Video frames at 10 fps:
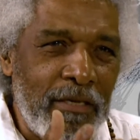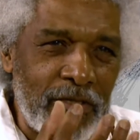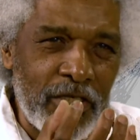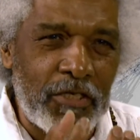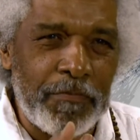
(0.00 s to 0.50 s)

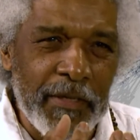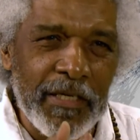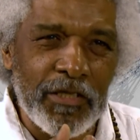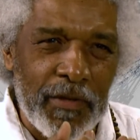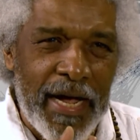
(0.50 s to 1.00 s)
There's a
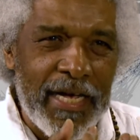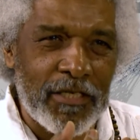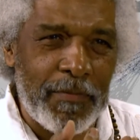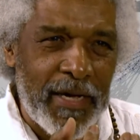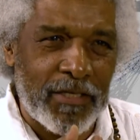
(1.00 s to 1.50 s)
spiritual
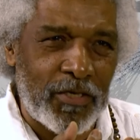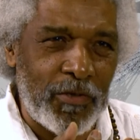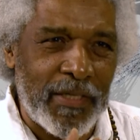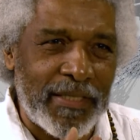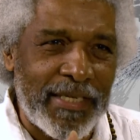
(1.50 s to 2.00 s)
aspect
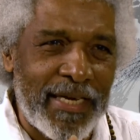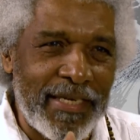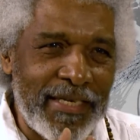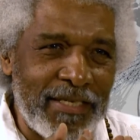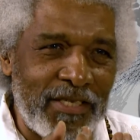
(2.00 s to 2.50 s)
to it that
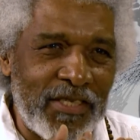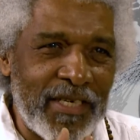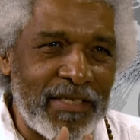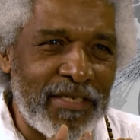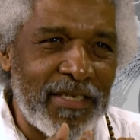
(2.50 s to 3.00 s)
is
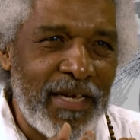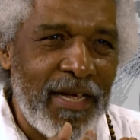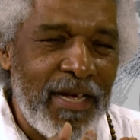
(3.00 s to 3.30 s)
just,